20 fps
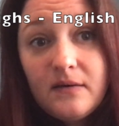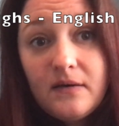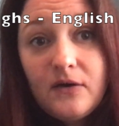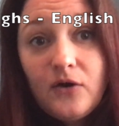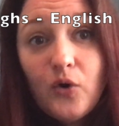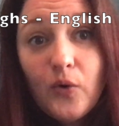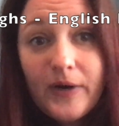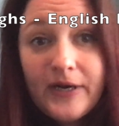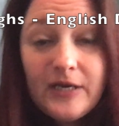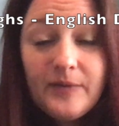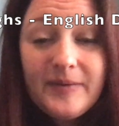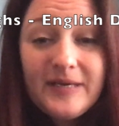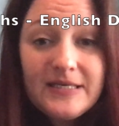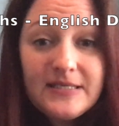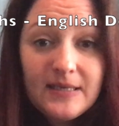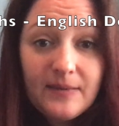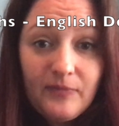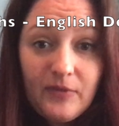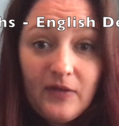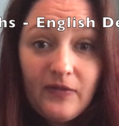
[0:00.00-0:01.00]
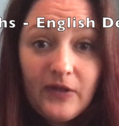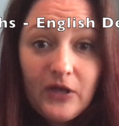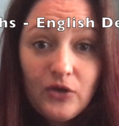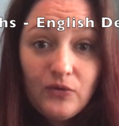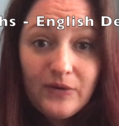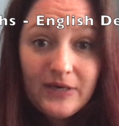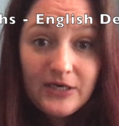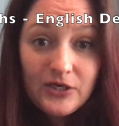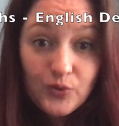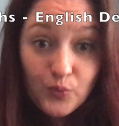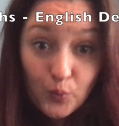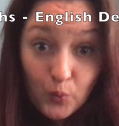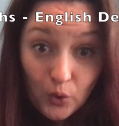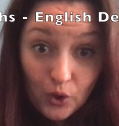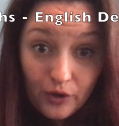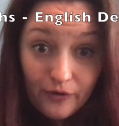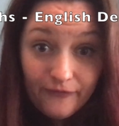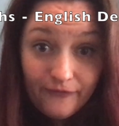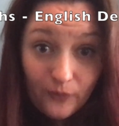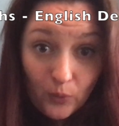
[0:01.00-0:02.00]
going to be something that you need to
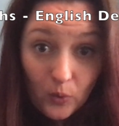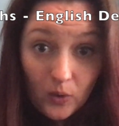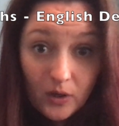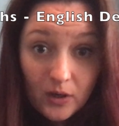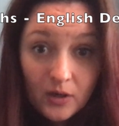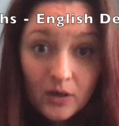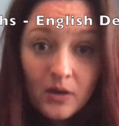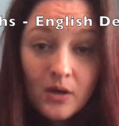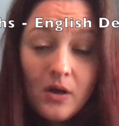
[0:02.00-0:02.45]
work for.